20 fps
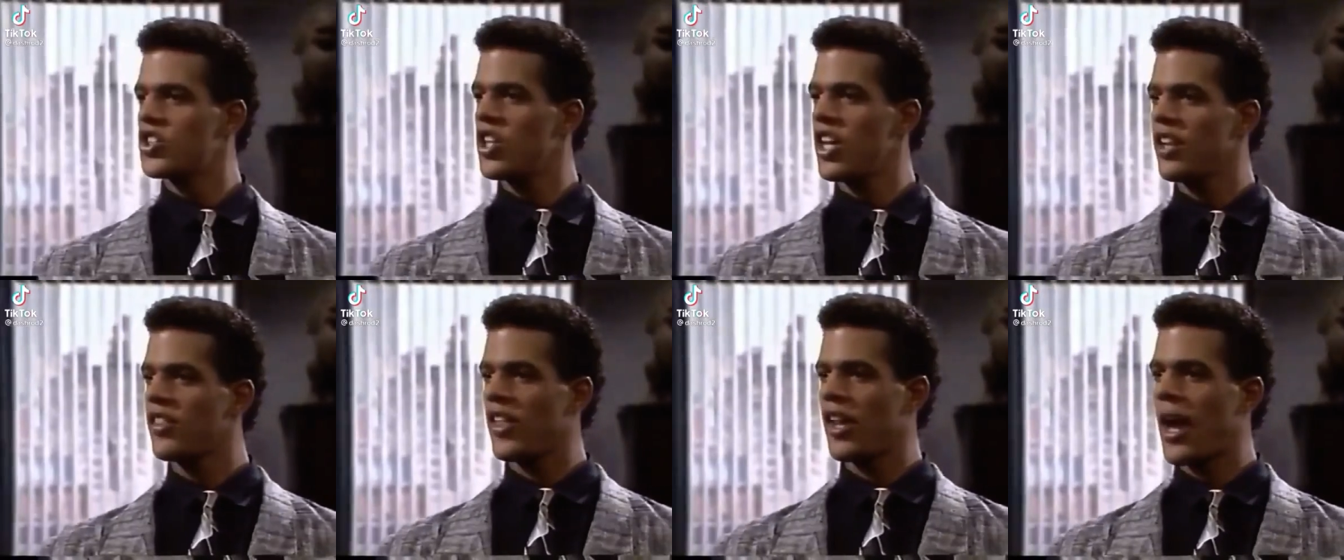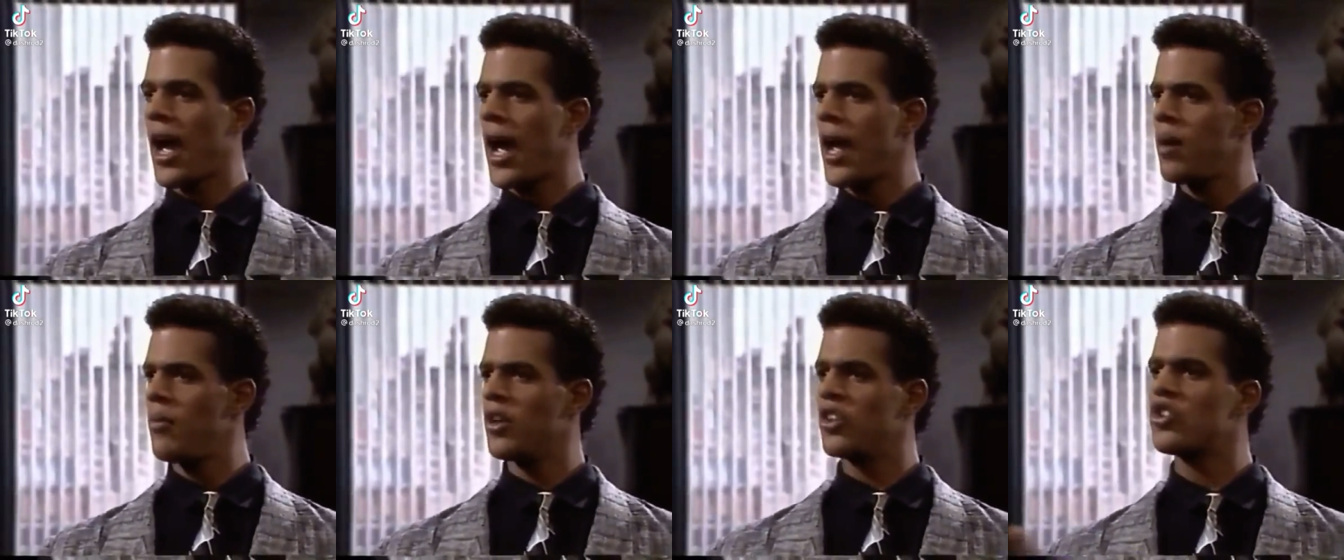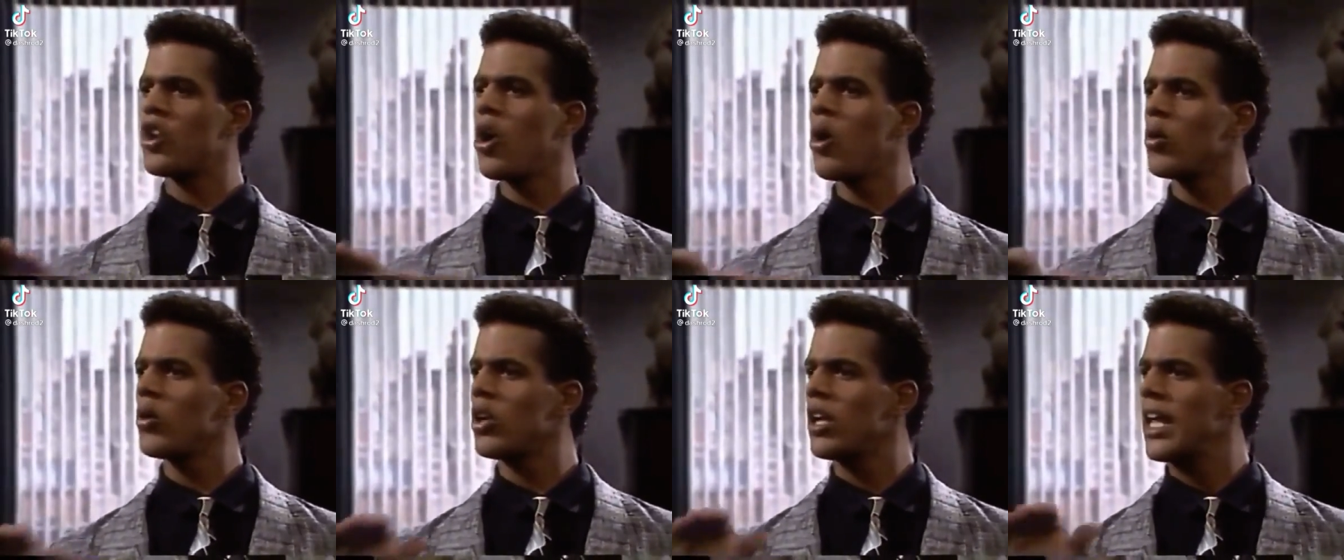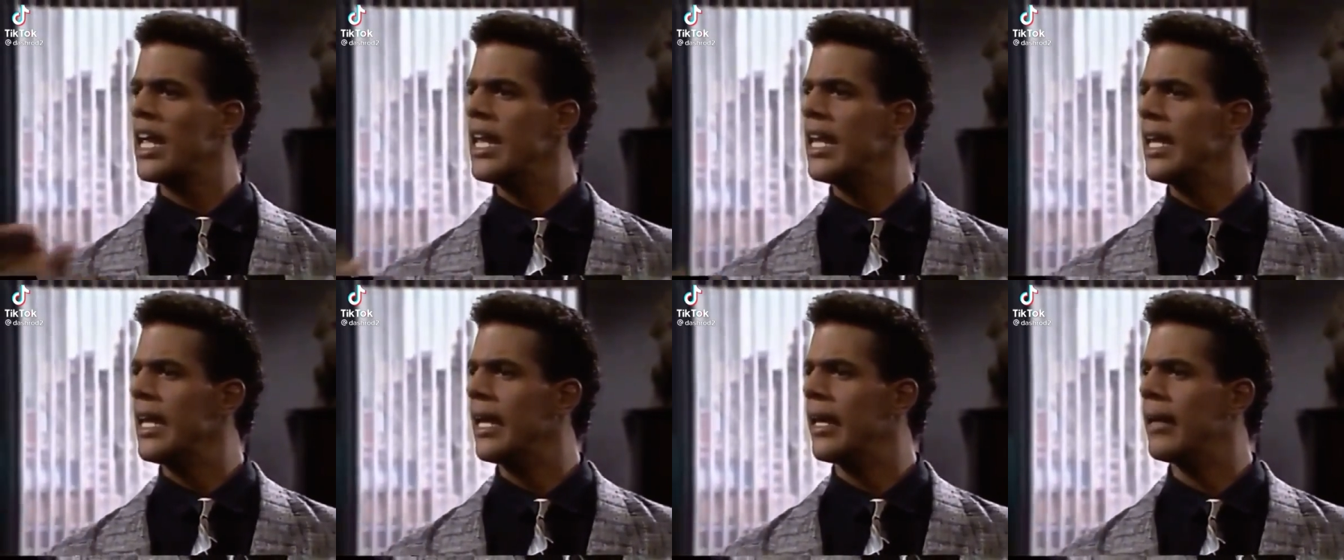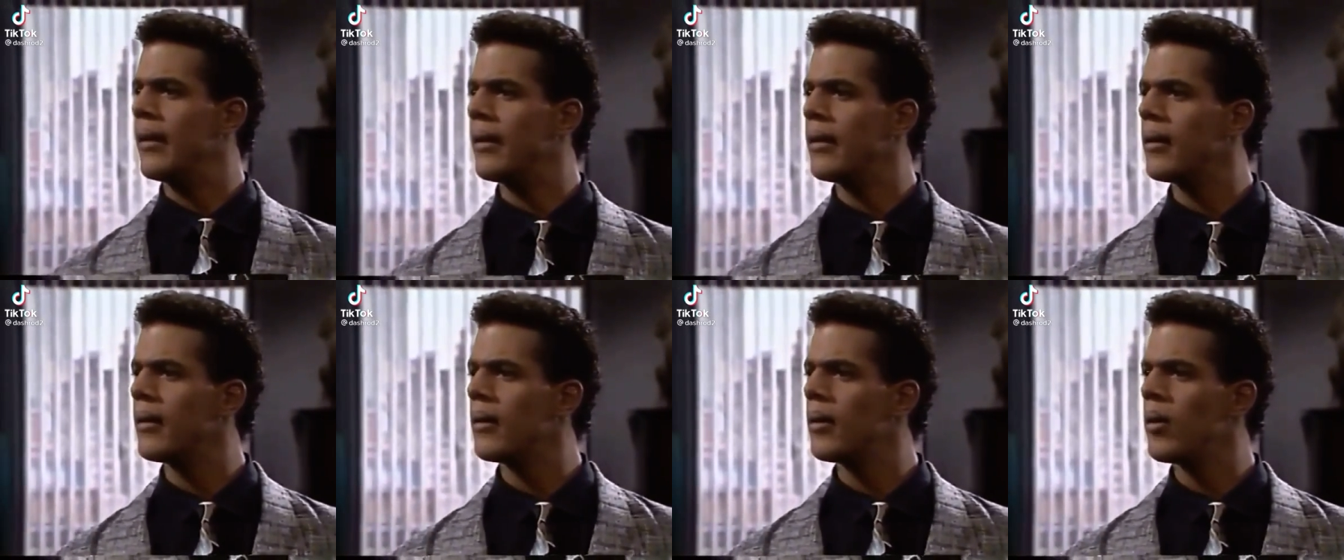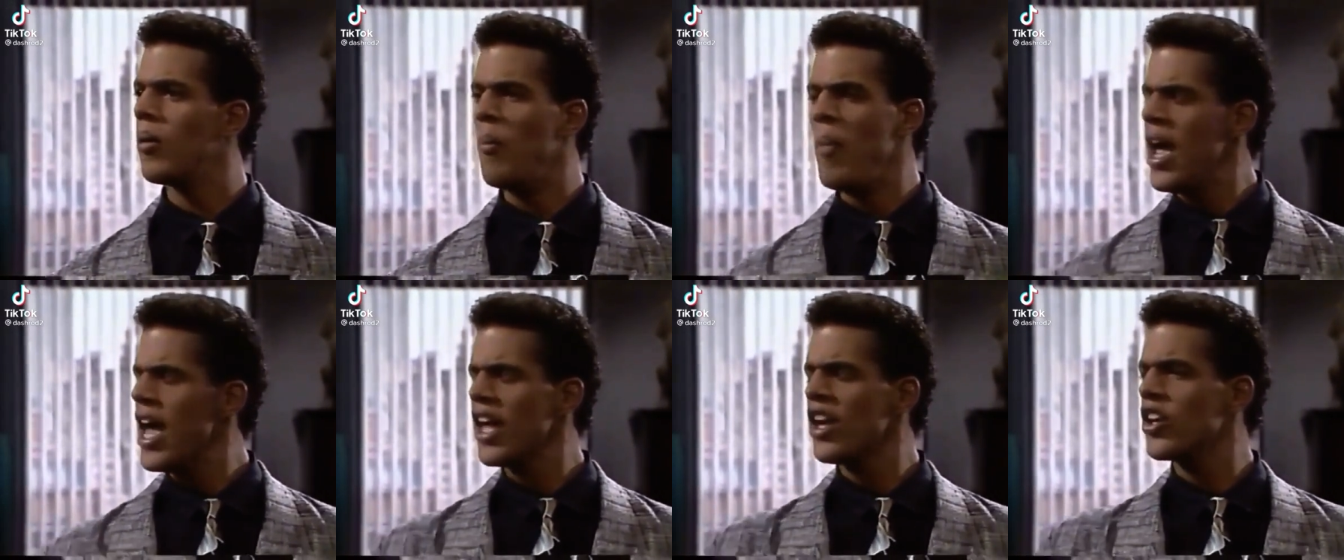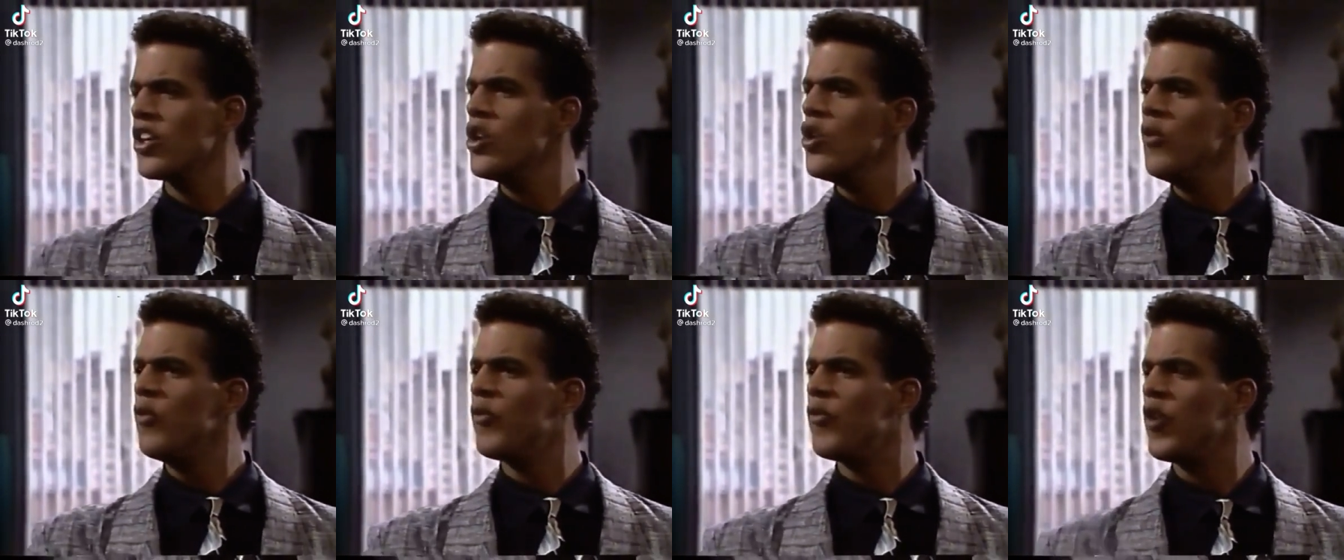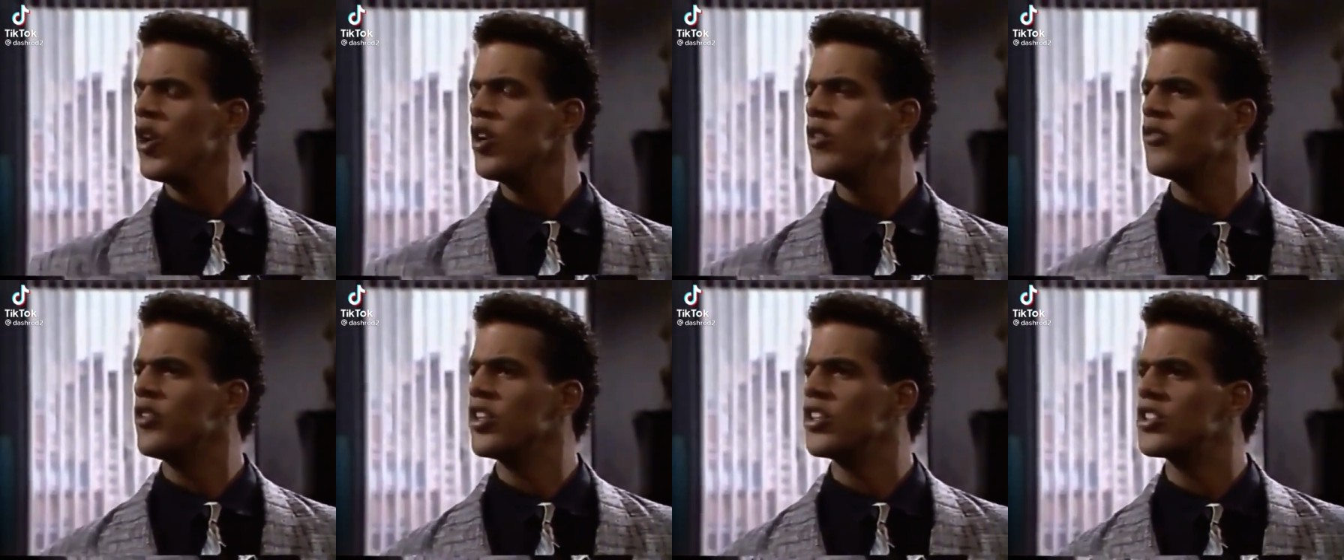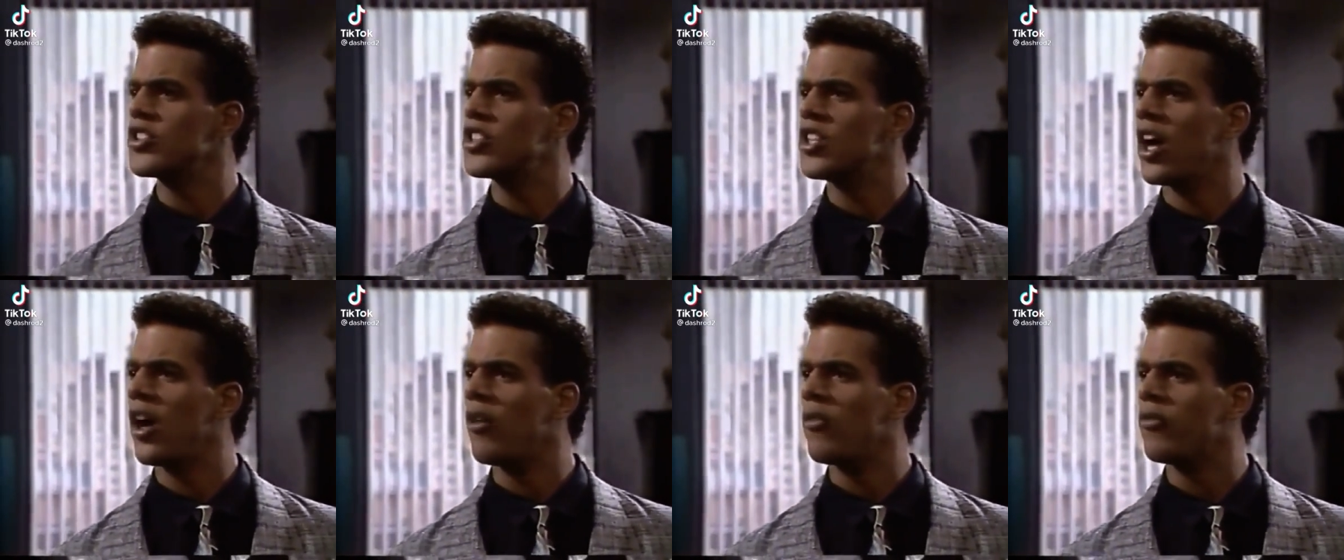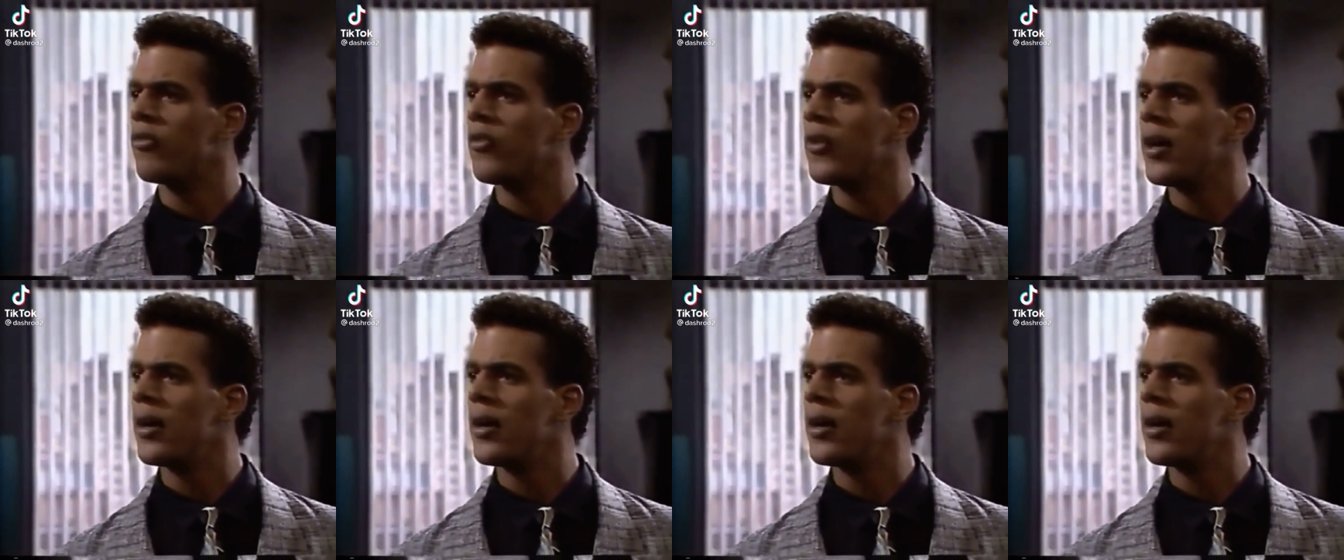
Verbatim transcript: think that I am a total idiot. Man, are you full of yourself.